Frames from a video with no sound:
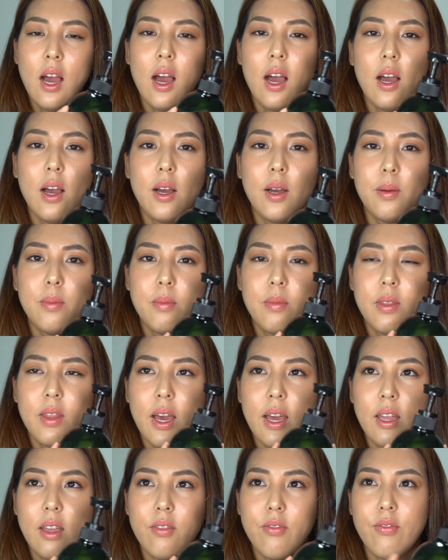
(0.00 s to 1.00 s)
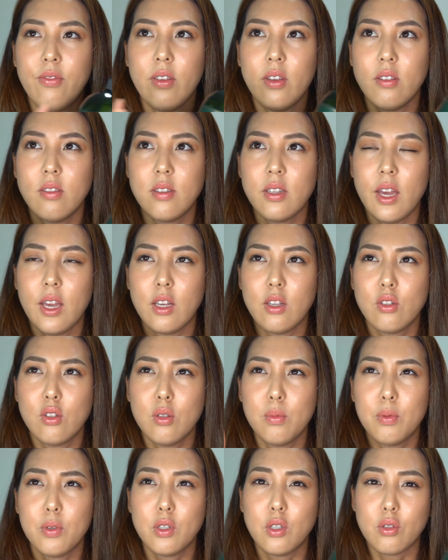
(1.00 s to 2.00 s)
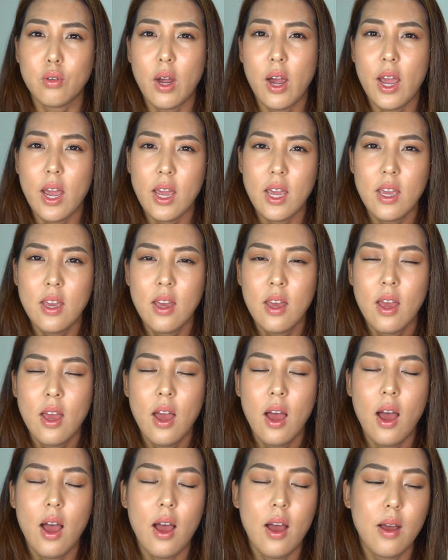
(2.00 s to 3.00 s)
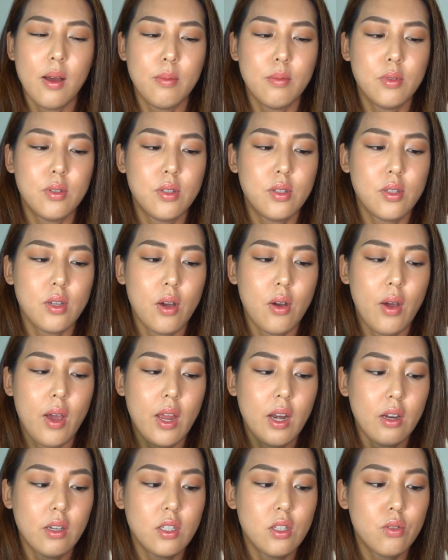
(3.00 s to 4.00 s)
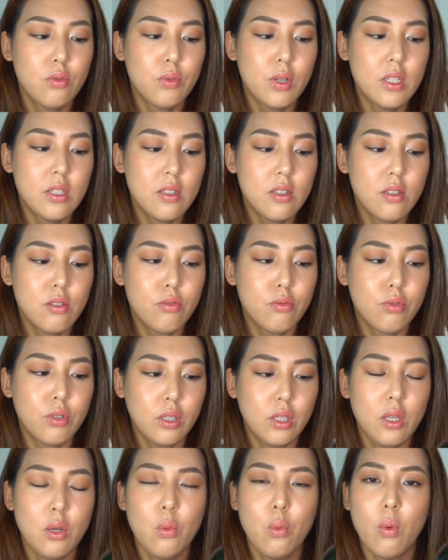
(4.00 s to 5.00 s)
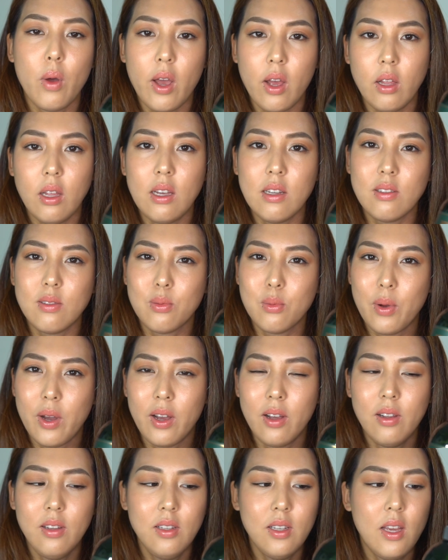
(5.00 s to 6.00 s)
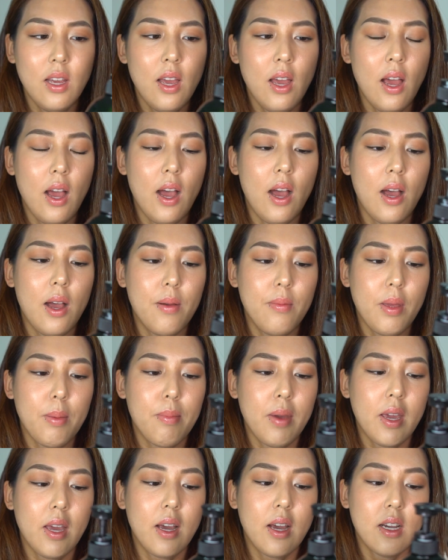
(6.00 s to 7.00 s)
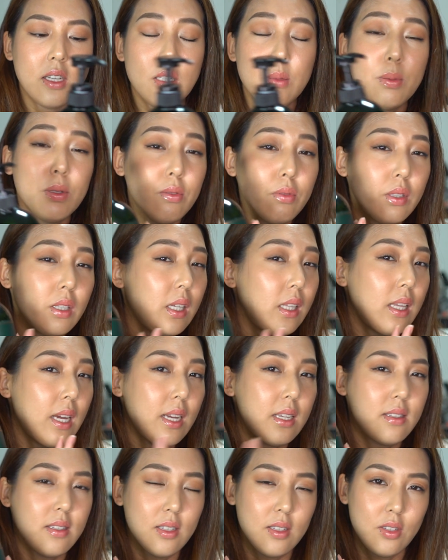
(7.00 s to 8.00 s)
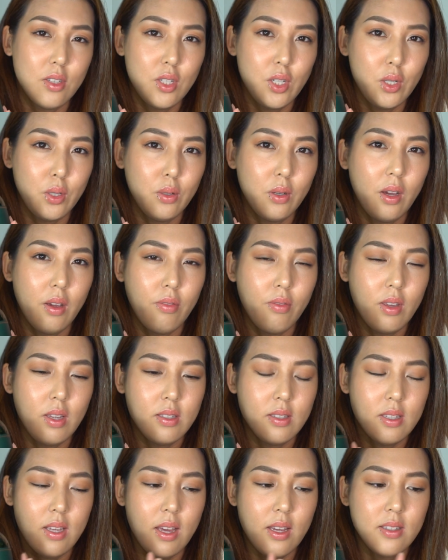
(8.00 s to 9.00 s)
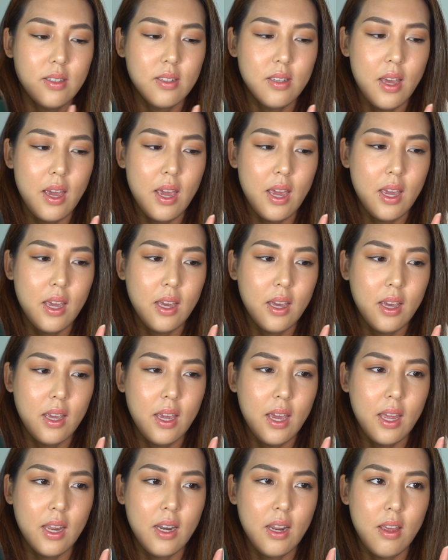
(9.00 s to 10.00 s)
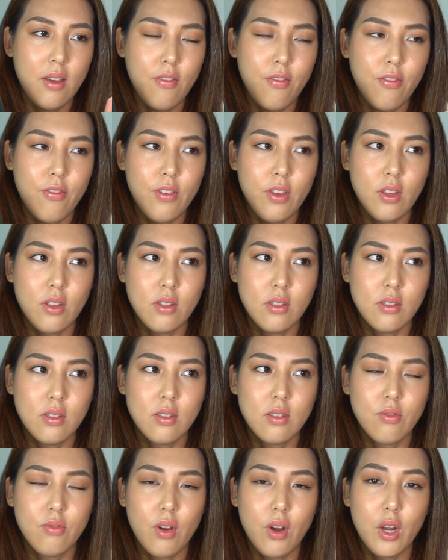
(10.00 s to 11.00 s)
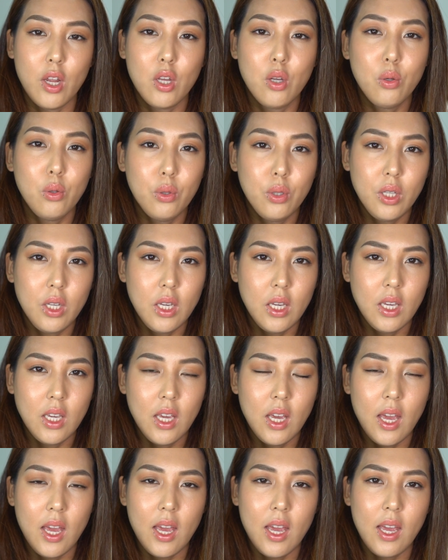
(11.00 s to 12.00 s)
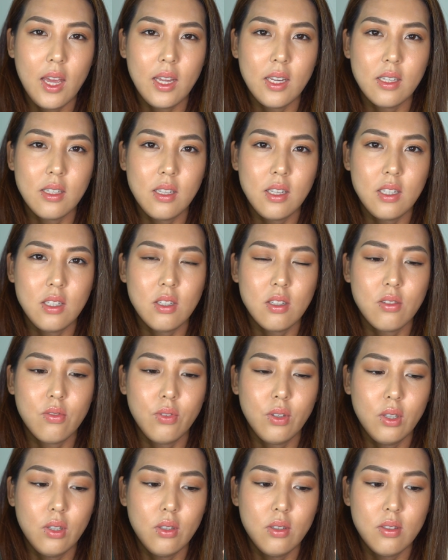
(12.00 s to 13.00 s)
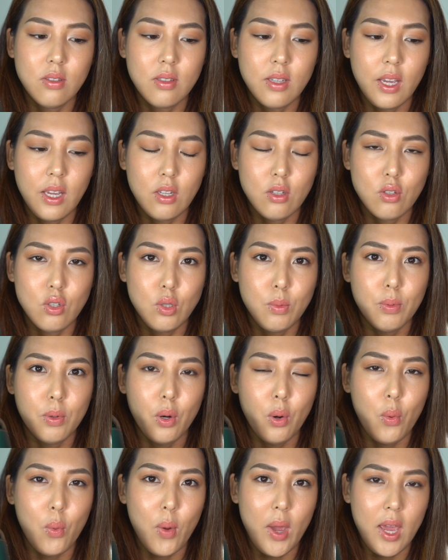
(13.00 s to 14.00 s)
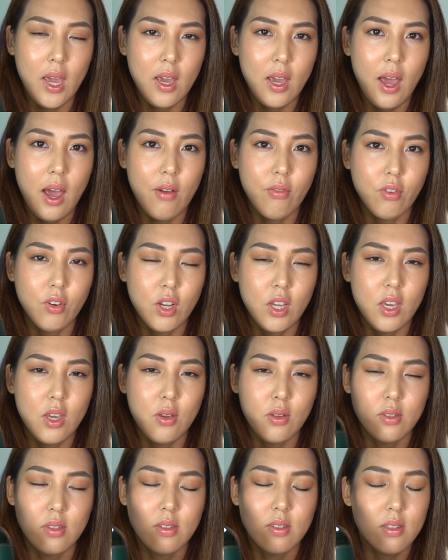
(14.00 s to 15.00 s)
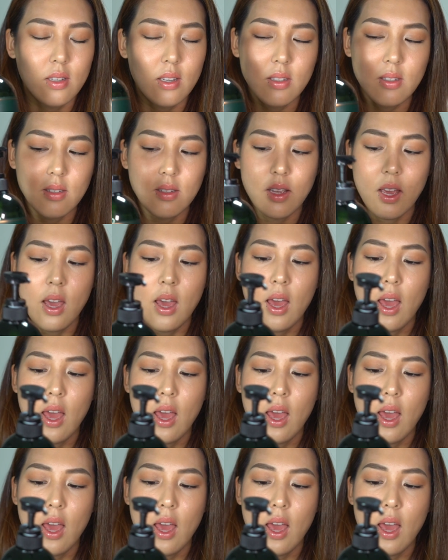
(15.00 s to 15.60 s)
That it feels super dry. And it just rinses really well as well. And my husband really likes this too. If he says again, it feels very cooling, and he just feels super awake after he uses this.